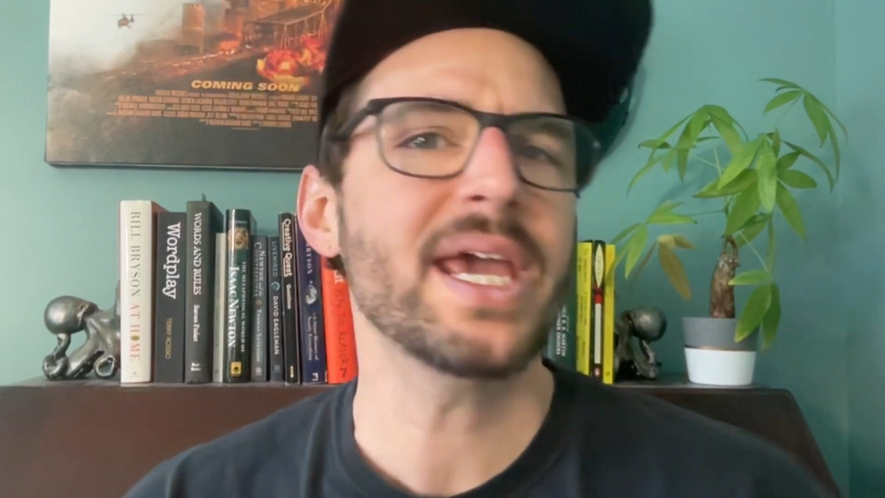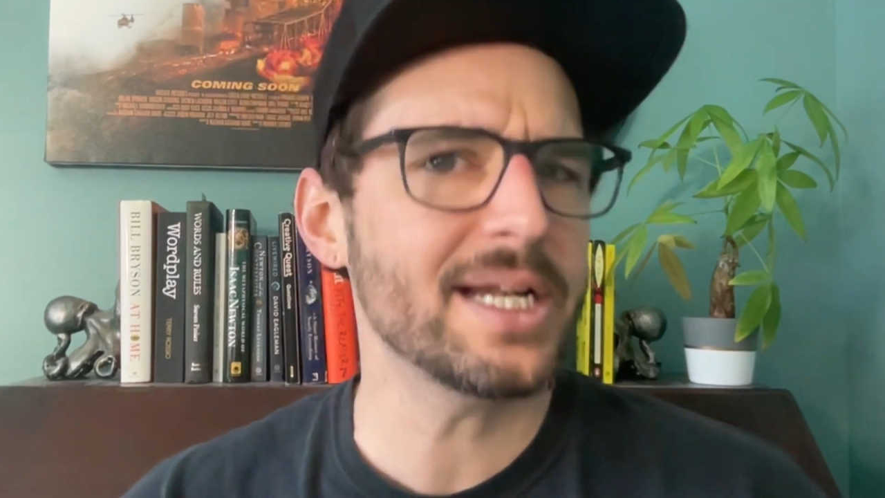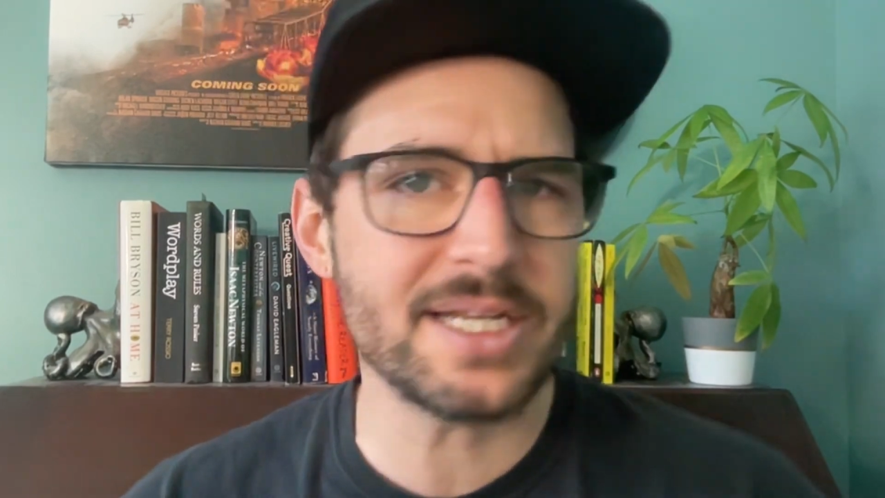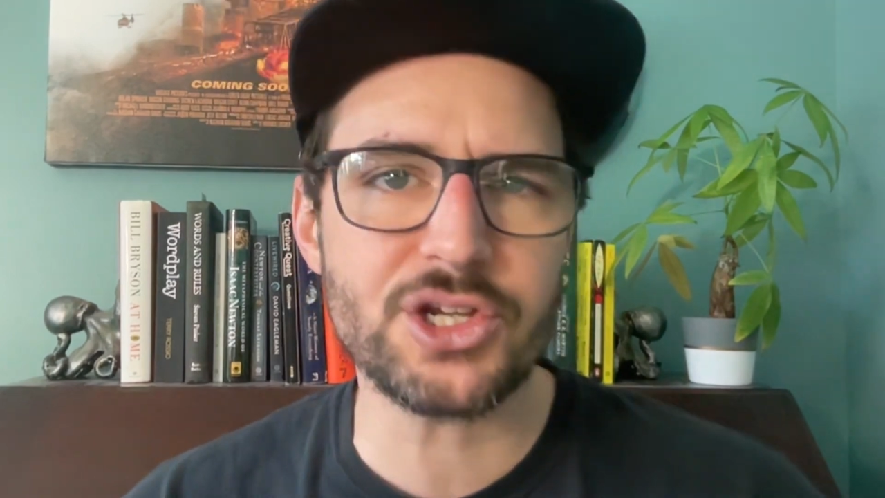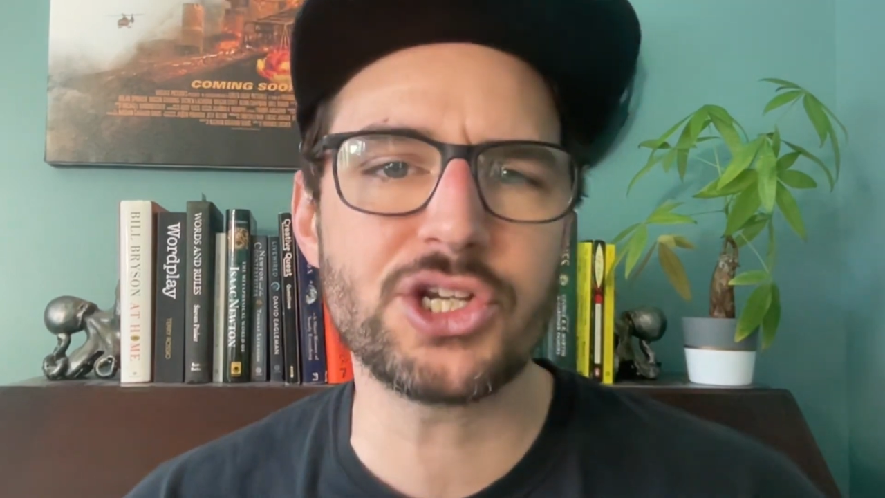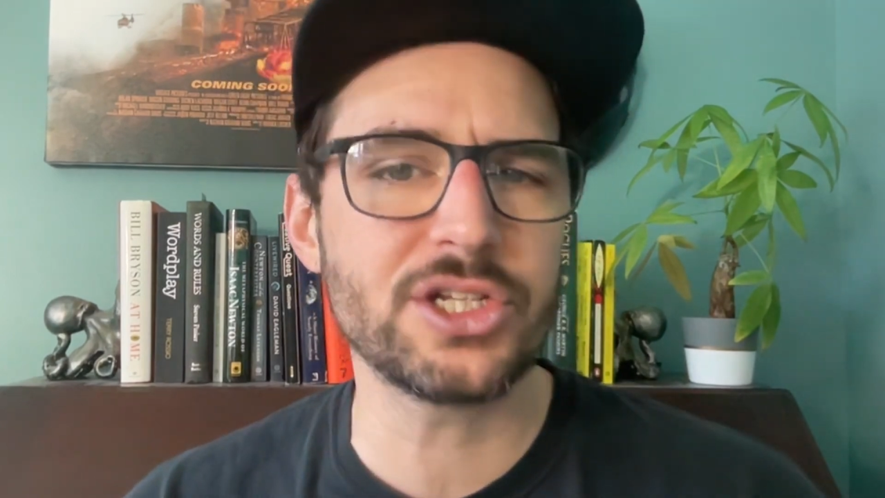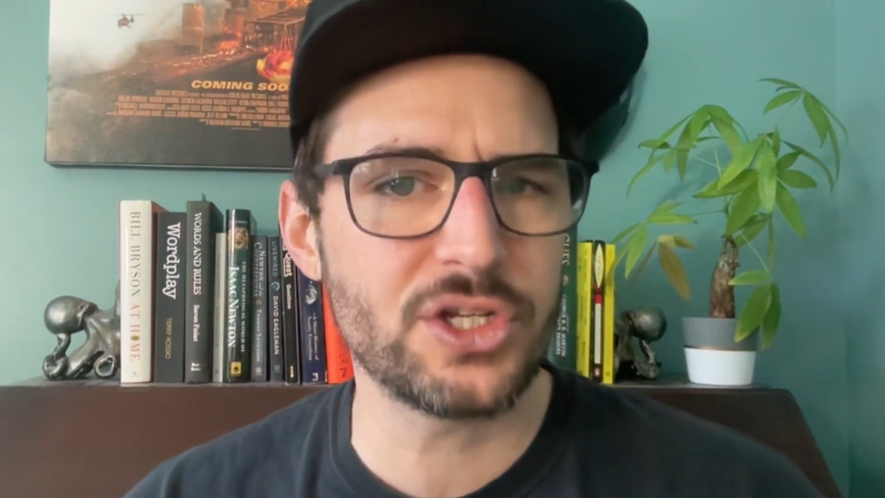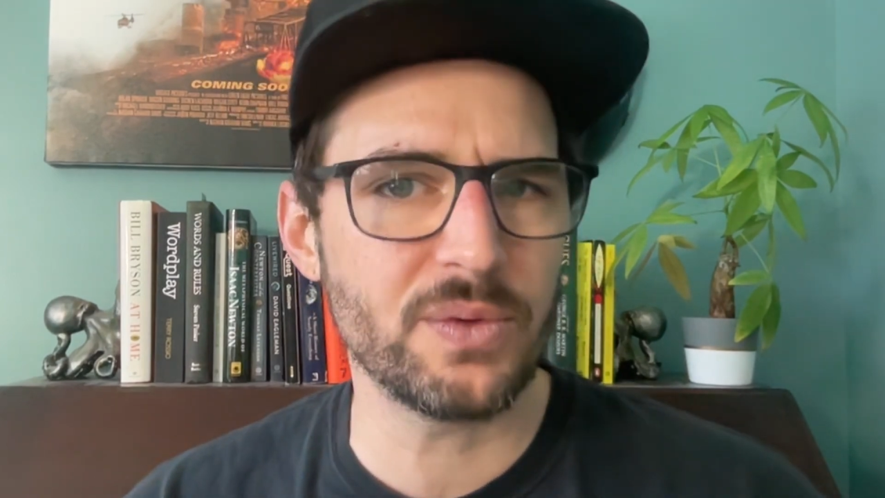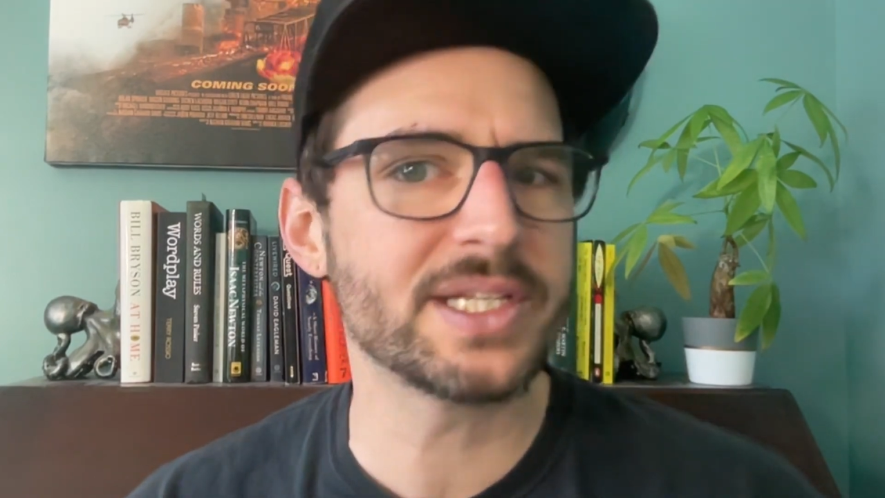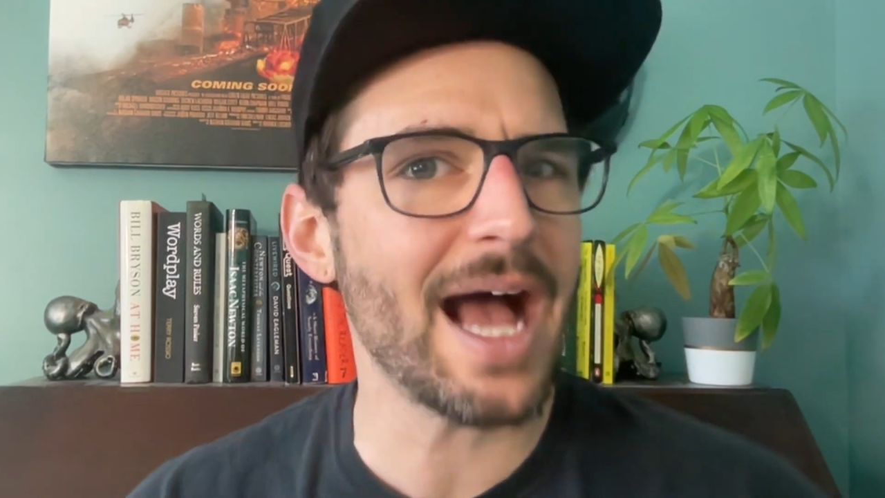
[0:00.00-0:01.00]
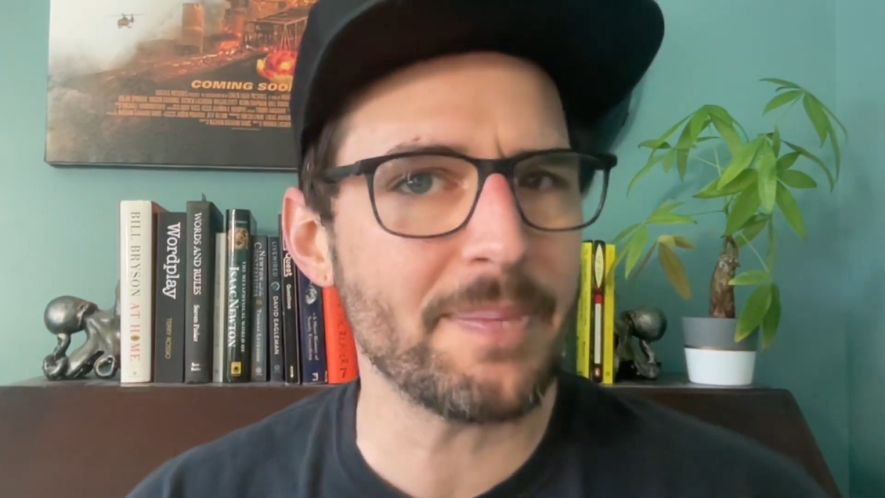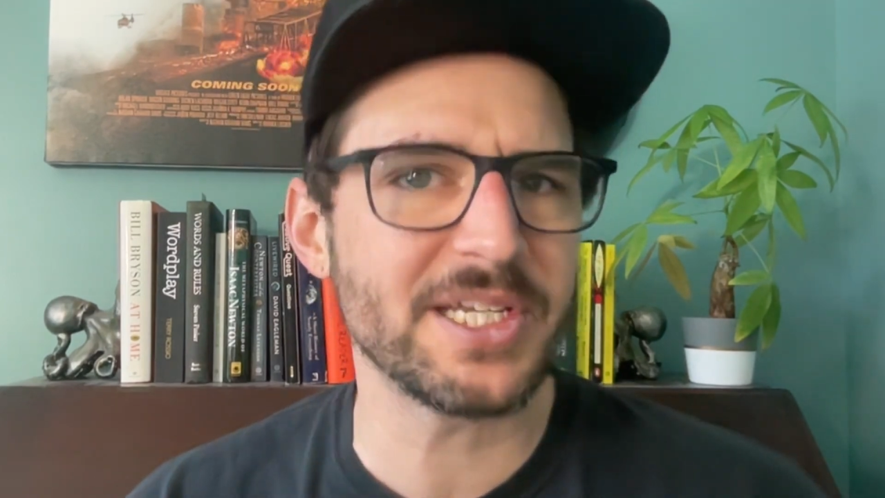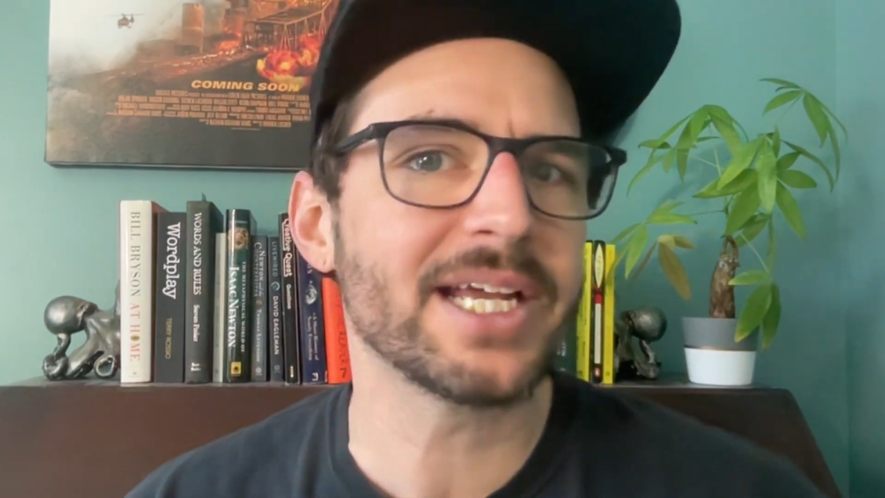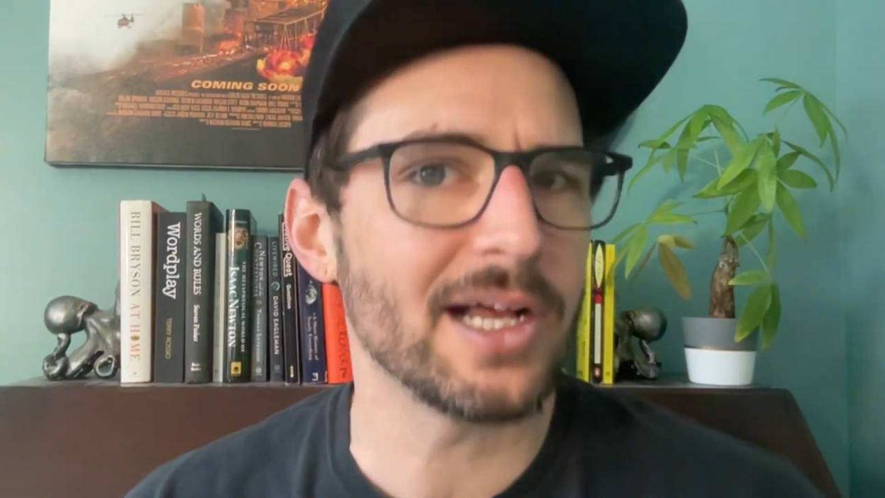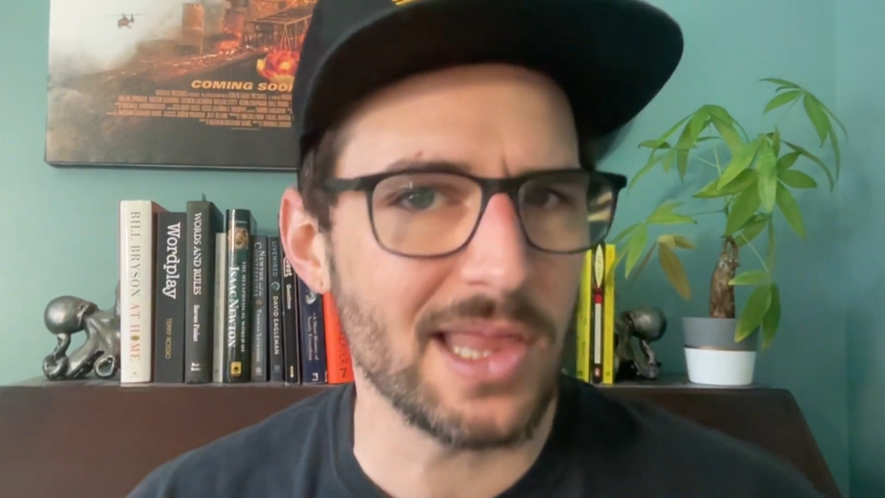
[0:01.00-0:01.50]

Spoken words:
in addition to adopting